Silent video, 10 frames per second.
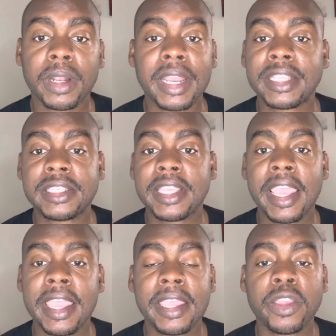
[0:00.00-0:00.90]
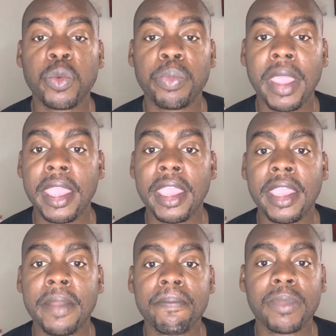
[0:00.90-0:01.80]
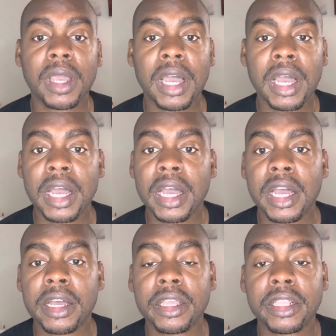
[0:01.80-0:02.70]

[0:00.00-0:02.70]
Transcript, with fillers: let's say you pay uh,